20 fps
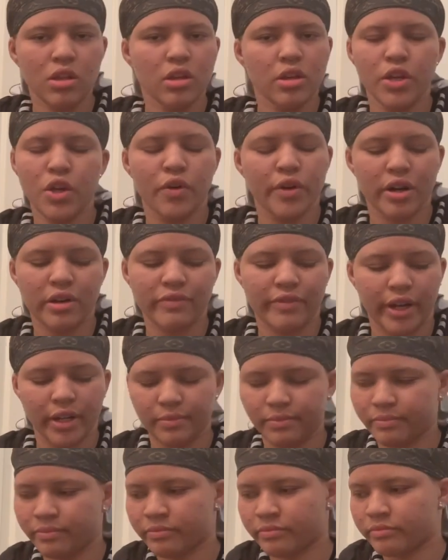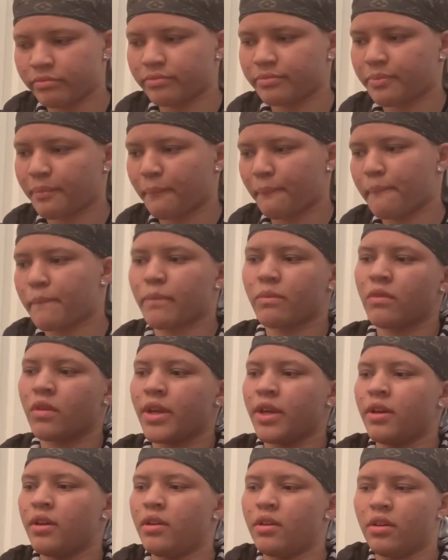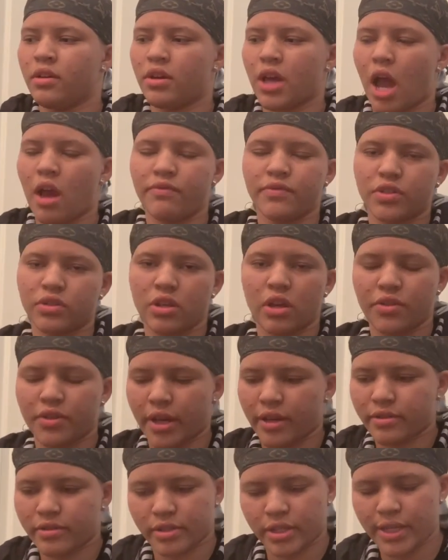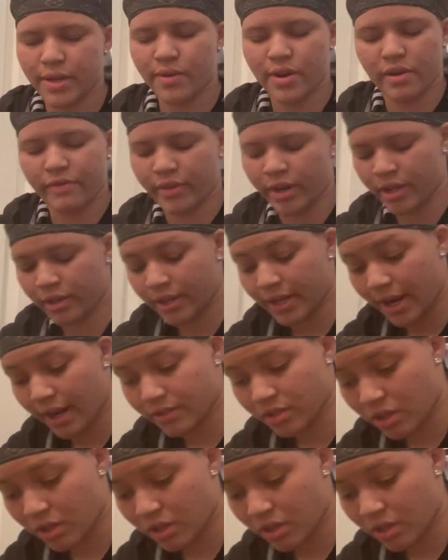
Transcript: He don't wanna fight. As you, as you guys can see, he don't wanna fight. As